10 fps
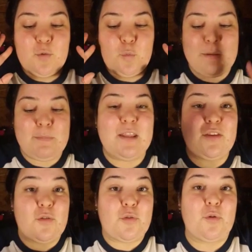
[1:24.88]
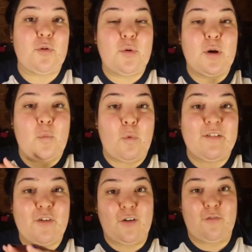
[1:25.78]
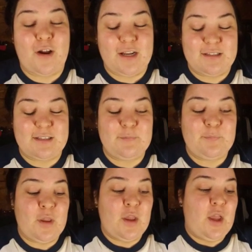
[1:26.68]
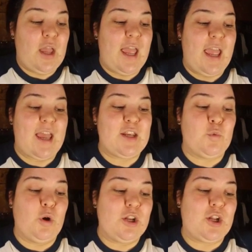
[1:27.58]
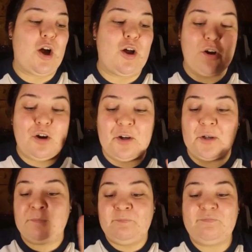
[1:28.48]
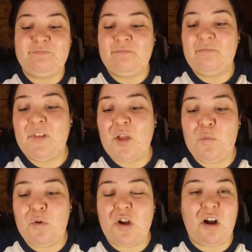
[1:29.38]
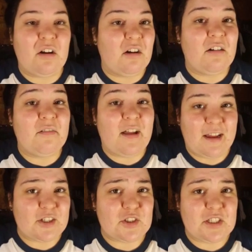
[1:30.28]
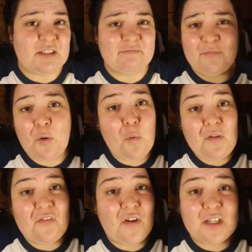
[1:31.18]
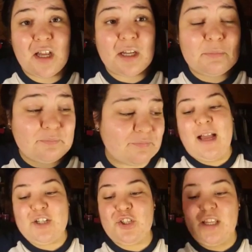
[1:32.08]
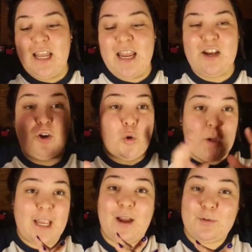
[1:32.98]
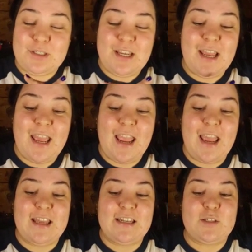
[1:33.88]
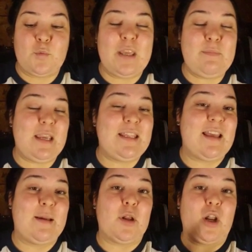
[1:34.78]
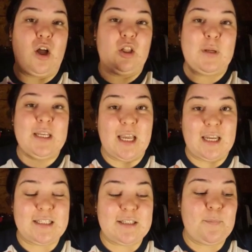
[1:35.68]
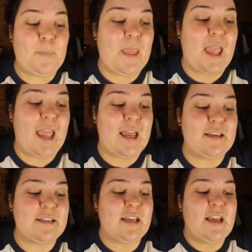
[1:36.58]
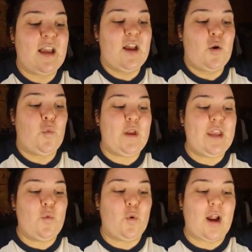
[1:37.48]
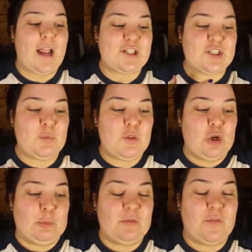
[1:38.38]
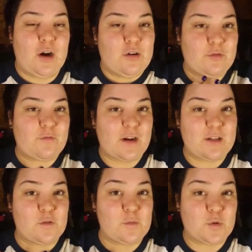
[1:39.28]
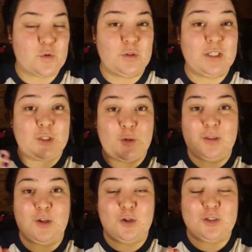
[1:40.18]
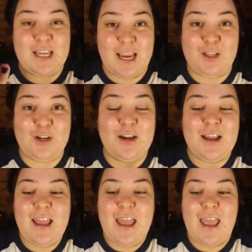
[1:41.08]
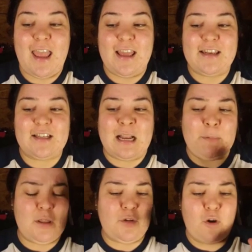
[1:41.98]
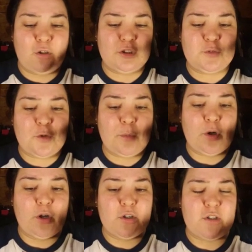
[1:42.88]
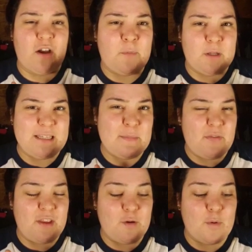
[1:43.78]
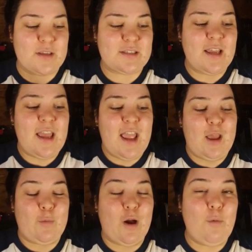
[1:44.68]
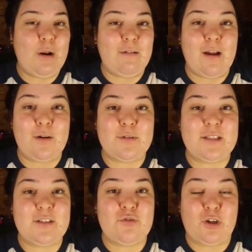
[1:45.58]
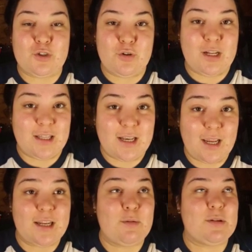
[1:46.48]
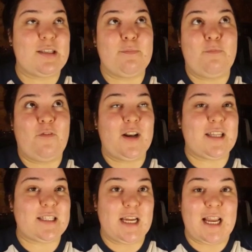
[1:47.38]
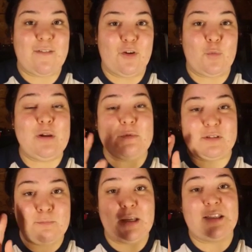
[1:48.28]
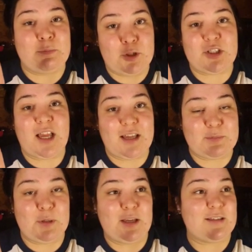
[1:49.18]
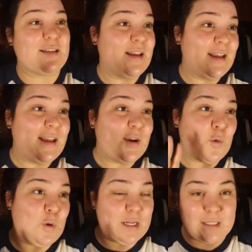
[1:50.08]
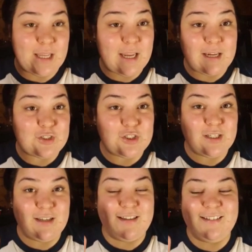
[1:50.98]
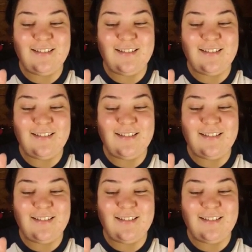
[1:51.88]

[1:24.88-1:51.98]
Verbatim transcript: we meet through one of her friends. And we're going to call her, we'll call her Ashley. Why the fuck not? Ashley and Aiden are going out, and we meet them on Halloween night. And we were actually with a group of our own friends from school, including the girl Taylor and a couple of the girls from her softball team, I think it was. And we all went around trick-or-treating that night, and it was the funnest night ever. We almost beat this bitch's ass because we didn't like Ashley.